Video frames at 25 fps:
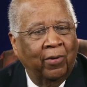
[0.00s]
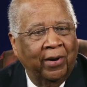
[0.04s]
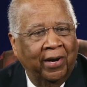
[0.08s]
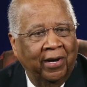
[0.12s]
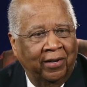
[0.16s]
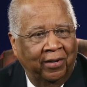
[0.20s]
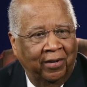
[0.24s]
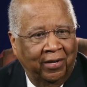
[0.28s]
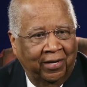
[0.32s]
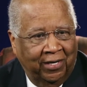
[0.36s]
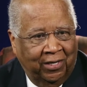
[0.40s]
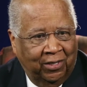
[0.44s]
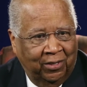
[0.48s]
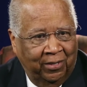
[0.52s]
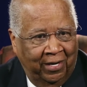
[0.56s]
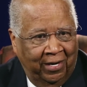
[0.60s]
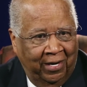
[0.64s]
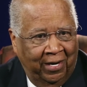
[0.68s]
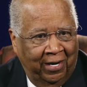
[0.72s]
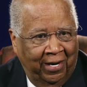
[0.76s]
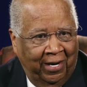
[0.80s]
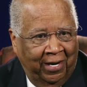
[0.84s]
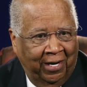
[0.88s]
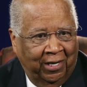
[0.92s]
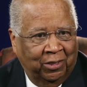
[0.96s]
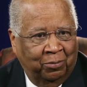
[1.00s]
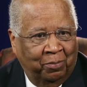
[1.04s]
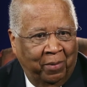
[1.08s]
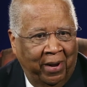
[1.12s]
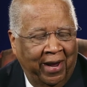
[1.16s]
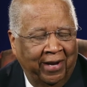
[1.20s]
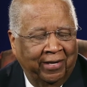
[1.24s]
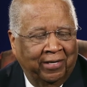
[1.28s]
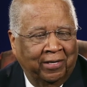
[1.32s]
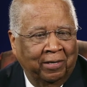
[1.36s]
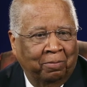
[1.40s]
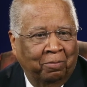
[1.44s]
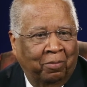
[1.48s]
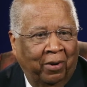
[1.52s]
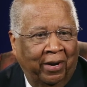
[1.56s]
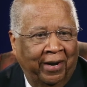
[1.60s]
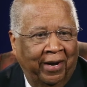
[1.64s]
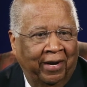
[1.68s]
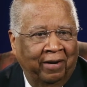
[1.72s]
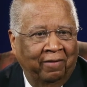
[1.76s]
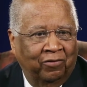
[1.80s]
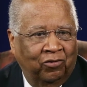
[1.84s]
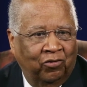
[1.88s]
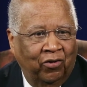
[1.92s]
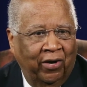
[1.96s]
we're in the expansion
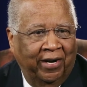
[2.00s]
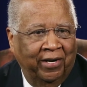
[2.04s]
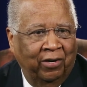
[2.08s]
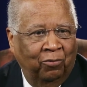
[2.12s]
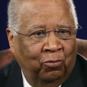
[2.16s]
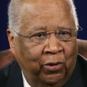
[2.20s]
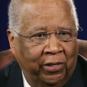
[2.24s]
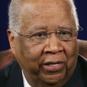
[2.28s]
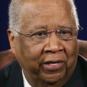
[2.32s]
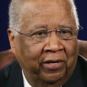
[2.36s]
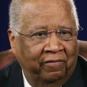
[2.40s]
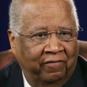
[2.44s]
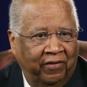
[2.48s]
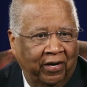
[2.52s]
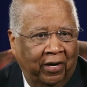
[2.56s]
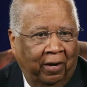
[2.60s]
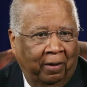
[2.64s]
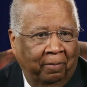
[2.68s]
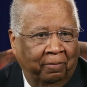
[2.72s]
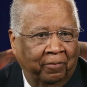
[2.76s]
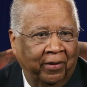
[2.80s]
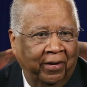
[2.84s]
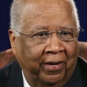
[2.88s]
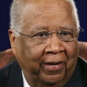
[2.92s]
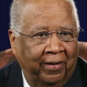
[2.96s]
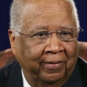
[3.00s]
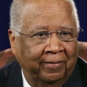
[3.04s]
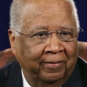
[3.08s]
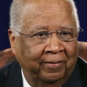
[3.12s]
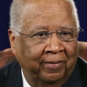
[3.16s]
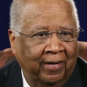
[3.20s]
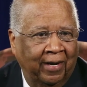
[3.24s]
plan of trying to redevelop that.